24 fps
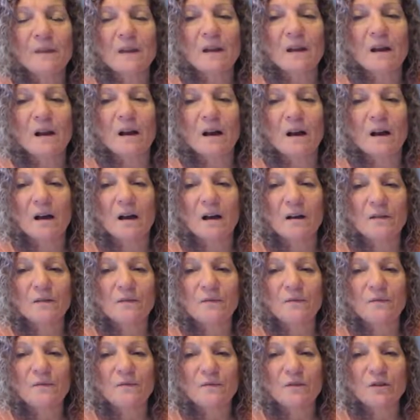
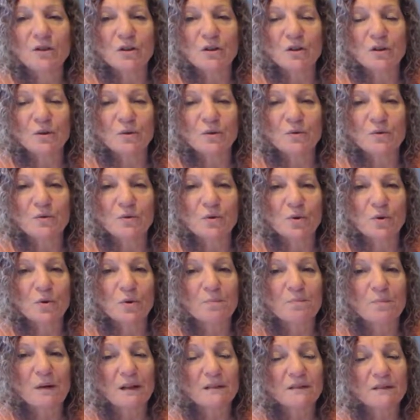of, you know, your
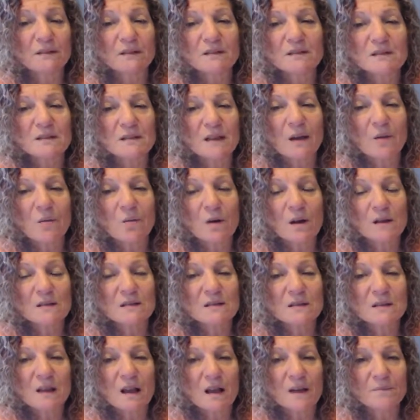abundance that
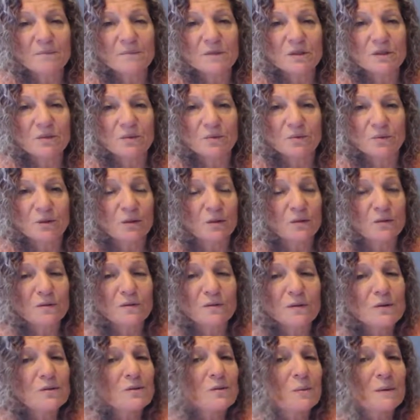wants to come to you. The
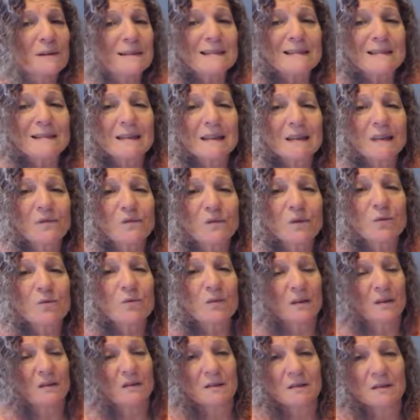universe wants to give you
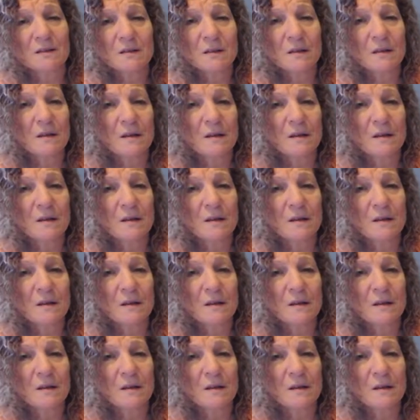this.